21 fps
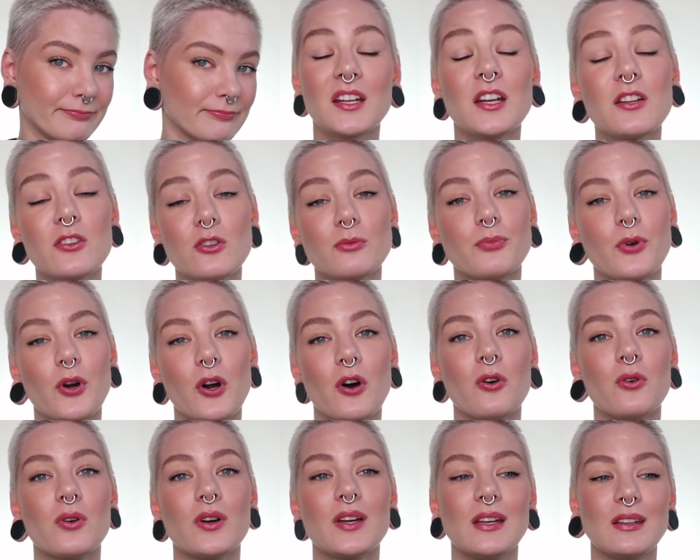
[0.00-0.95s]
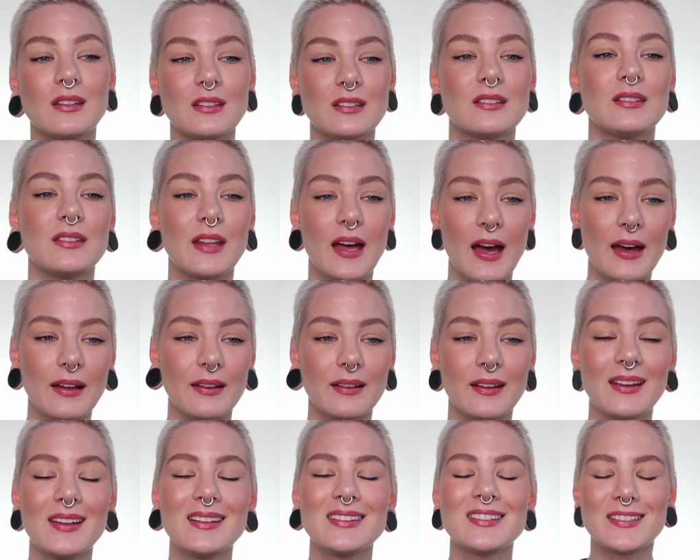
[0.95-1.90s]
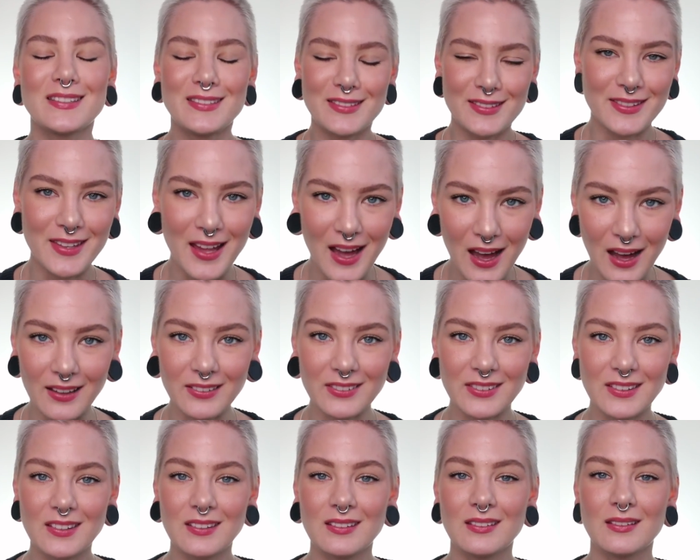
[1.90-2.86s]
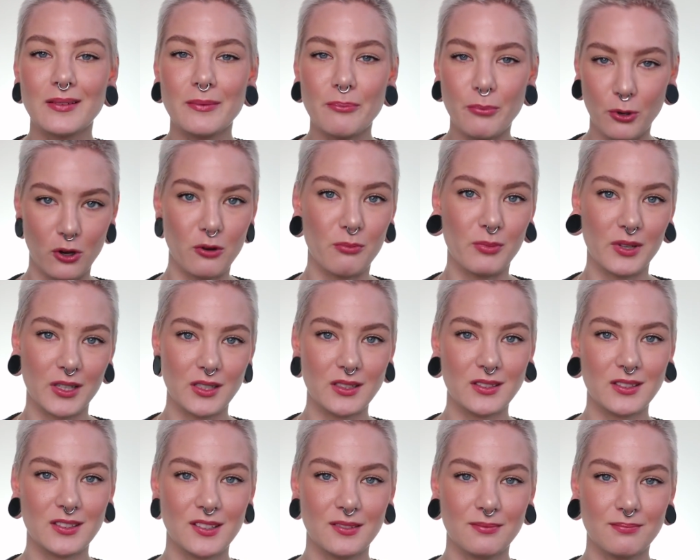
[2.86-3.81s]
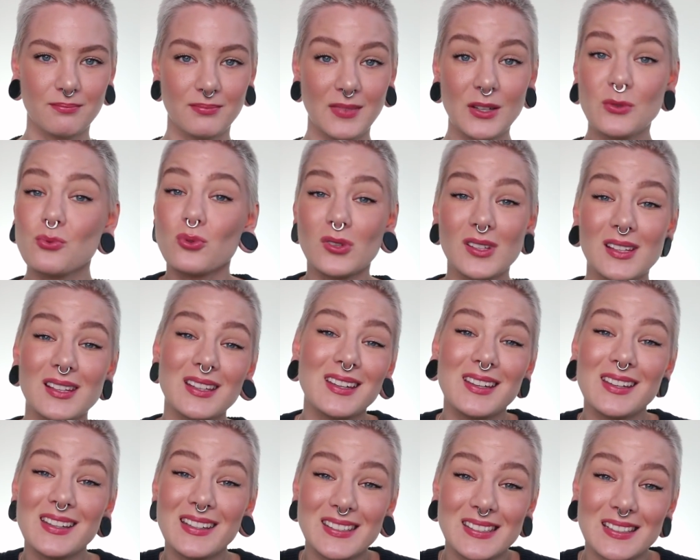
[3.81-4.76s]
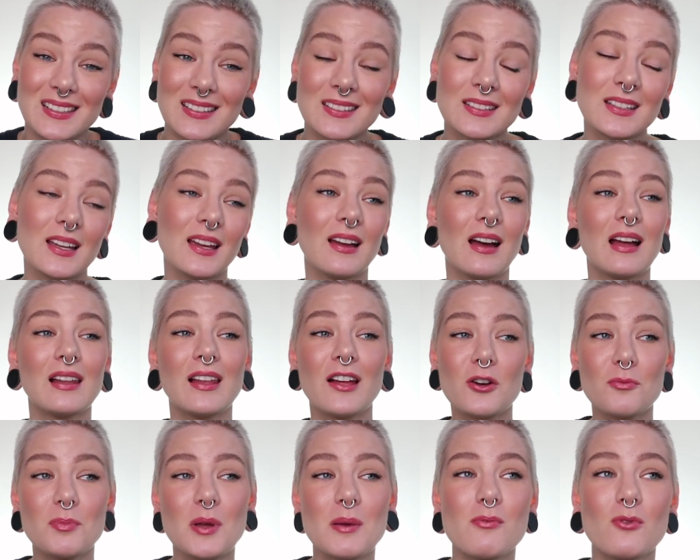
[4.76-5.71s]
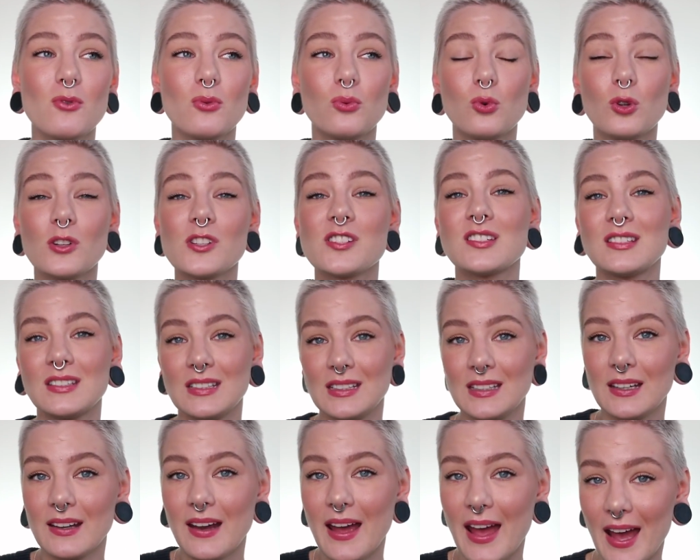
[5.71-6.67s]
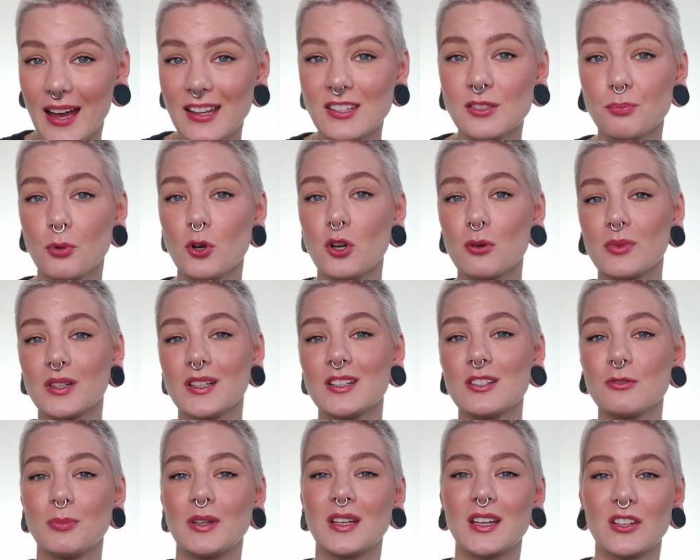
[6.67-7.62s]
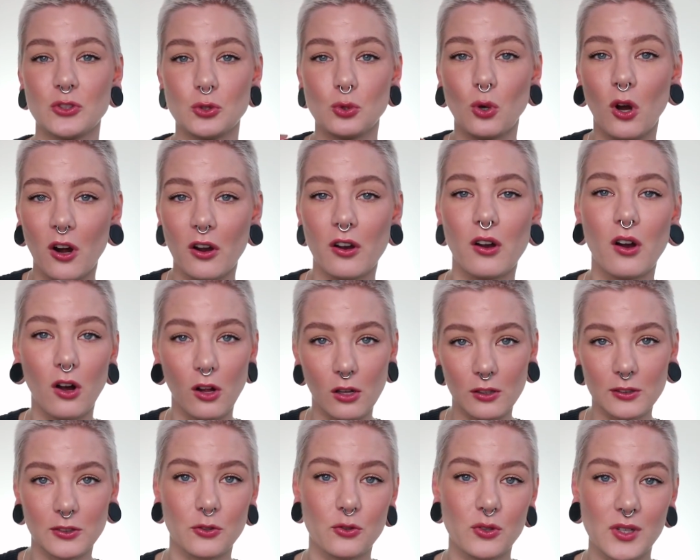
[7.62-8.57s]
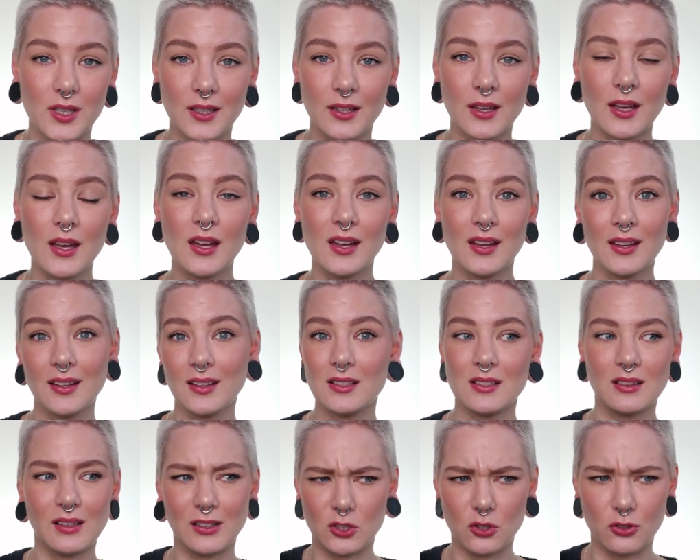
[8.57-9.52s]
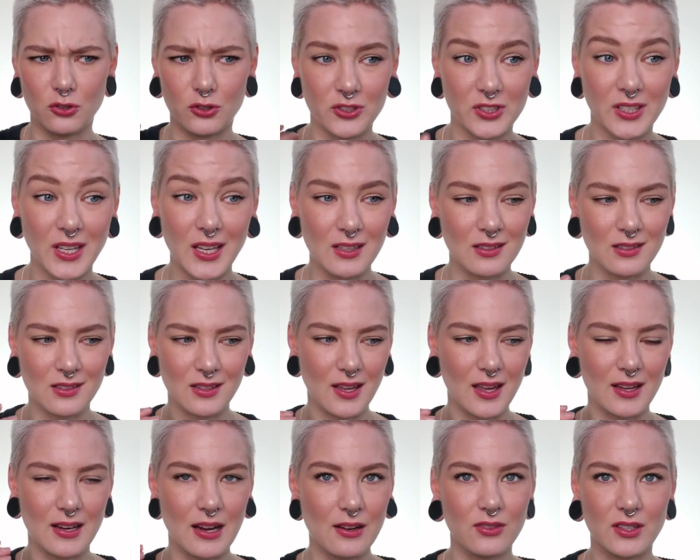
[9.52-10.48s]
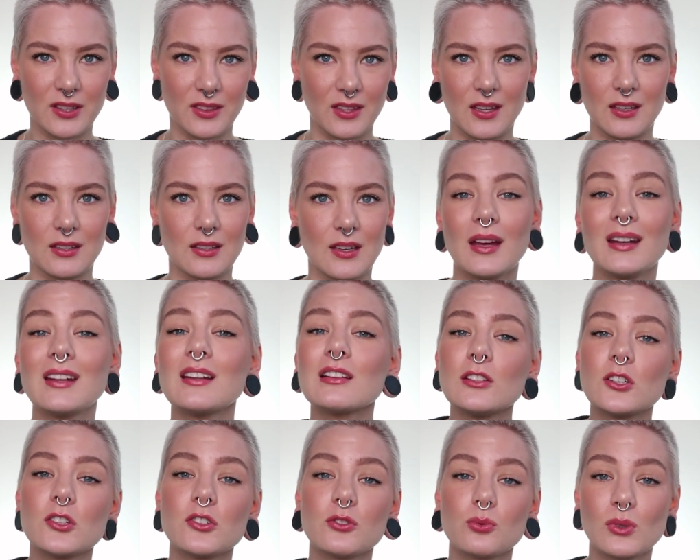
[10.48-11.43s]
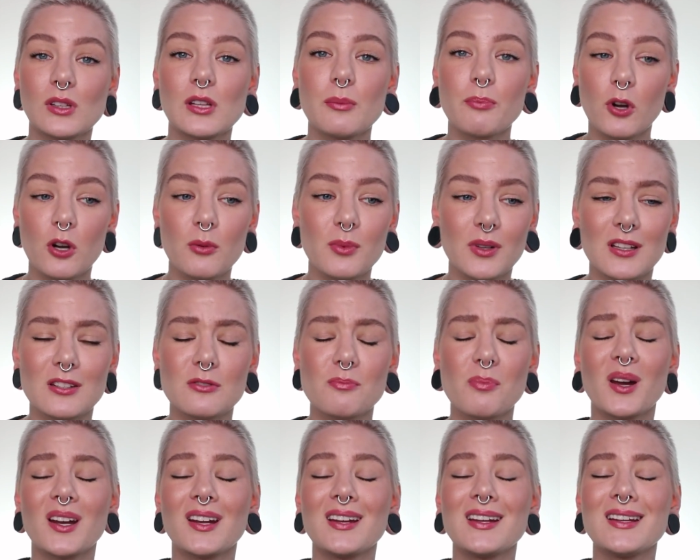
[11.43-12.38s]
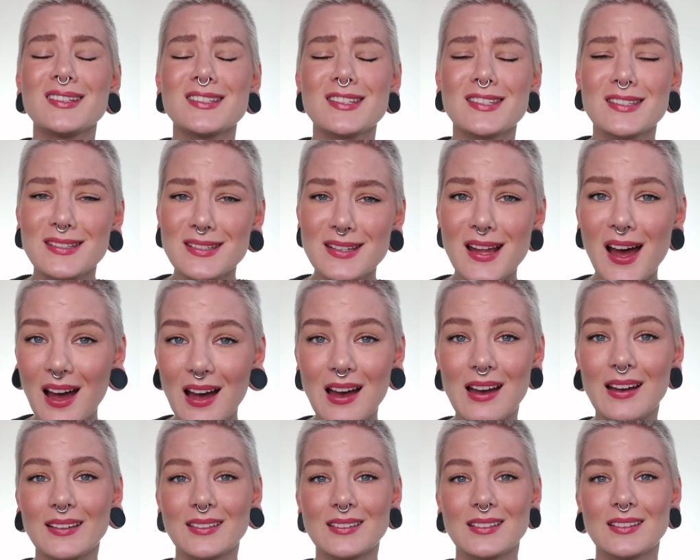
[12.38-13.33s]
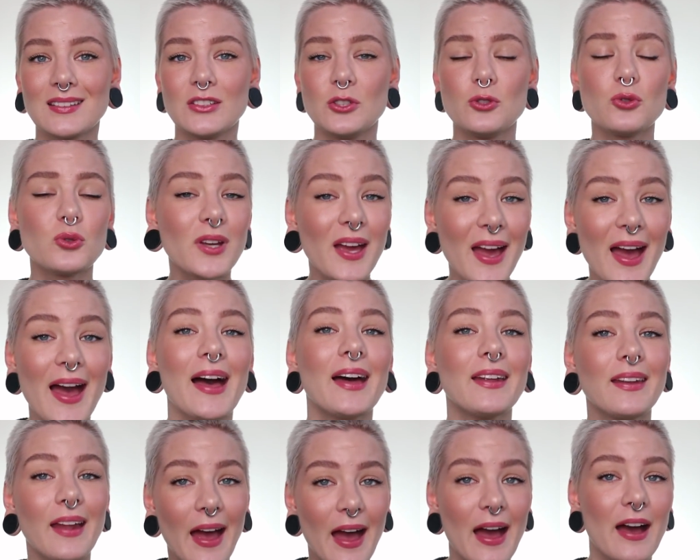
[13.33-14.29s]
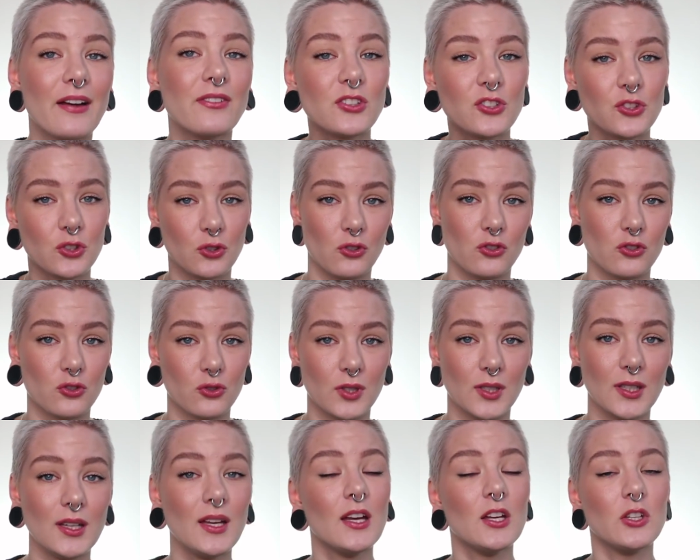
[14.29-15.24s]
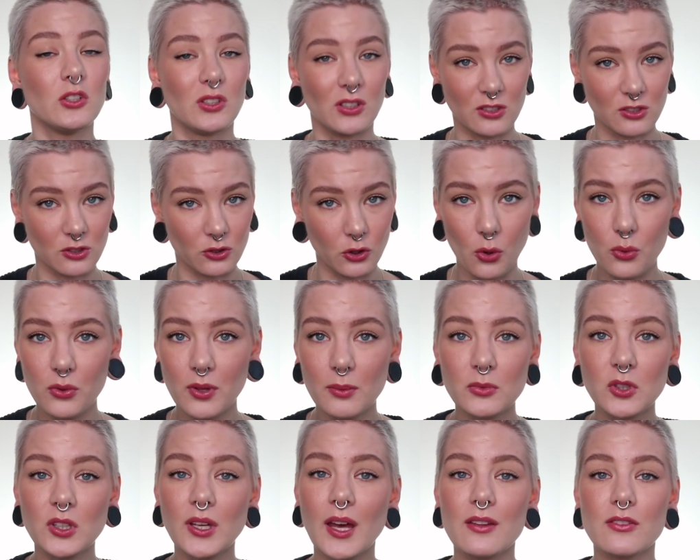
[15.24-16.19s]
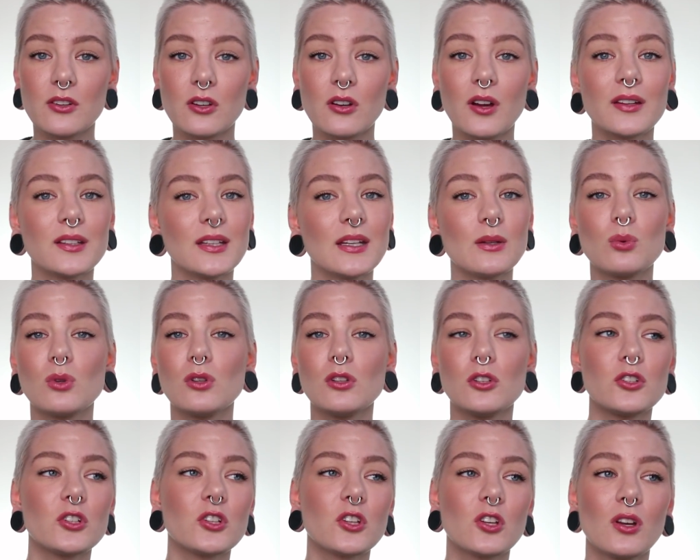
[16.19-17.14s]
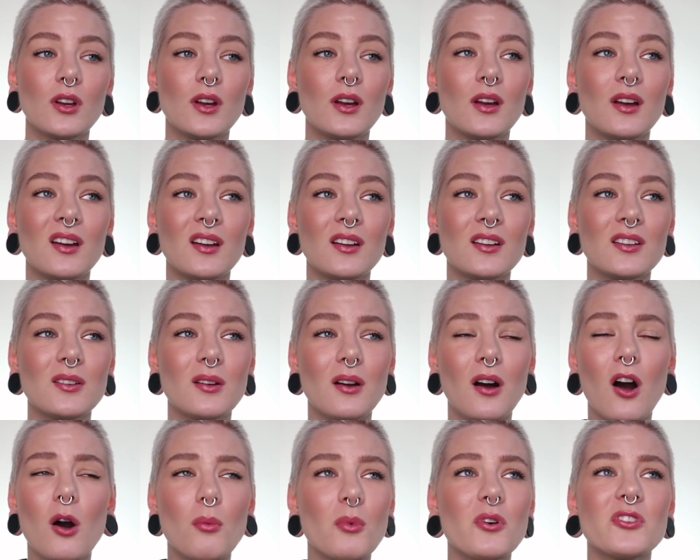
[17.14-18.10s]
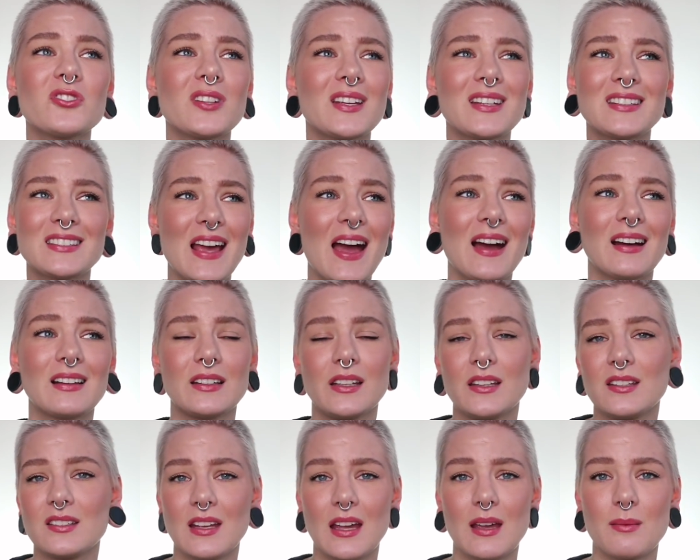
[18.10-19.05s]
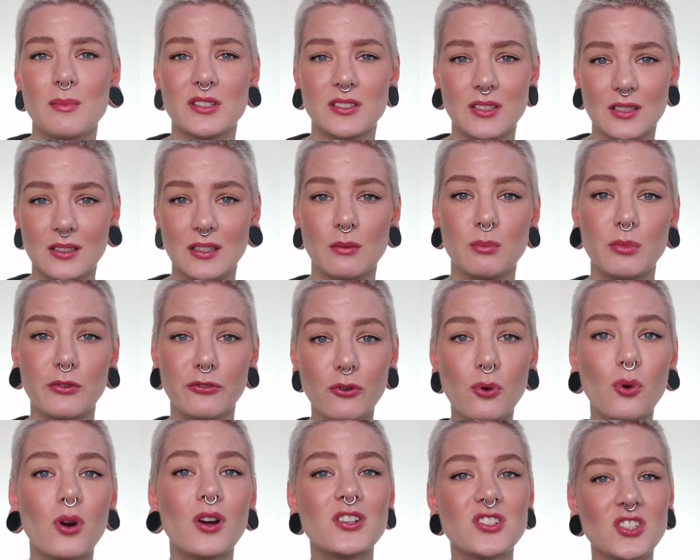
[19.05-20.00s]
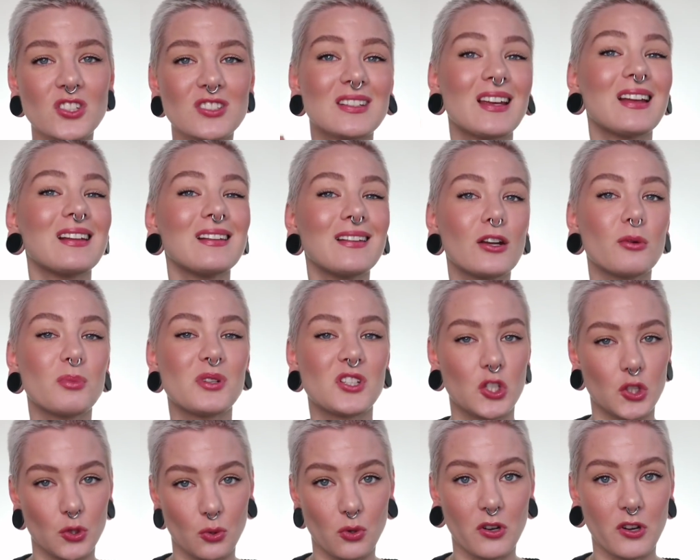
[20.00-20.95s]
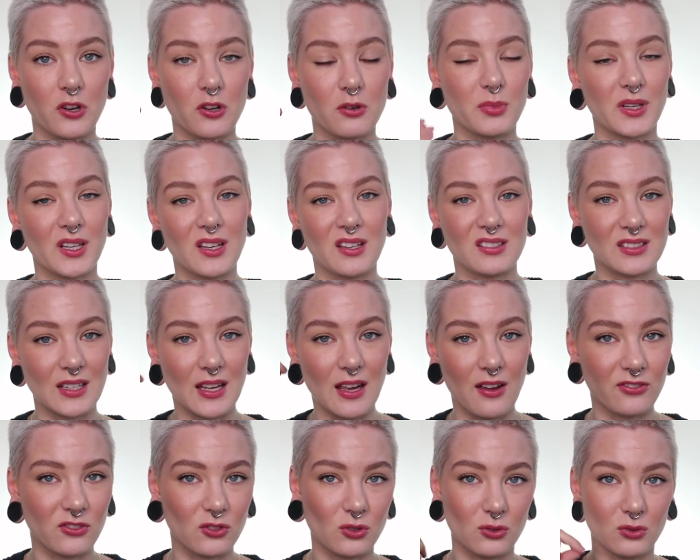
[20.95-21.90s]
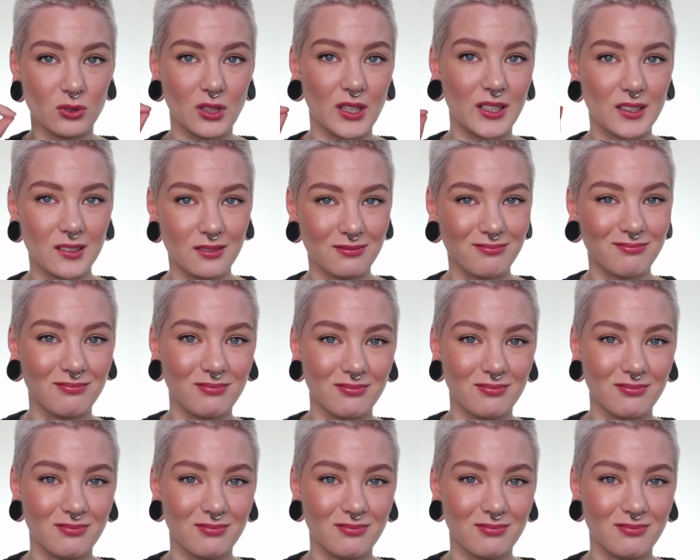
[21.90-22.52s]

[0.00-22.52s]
Another pro is that it's not permanent. It really isn't. A lot of people will see it as permanent because you are altering like your skin and everything, and it looks really permanent, but it's not. You can have surgery, you can sew them together, and they will look almost exactly the same as they did before, just a little bit shorter, because they have to, like,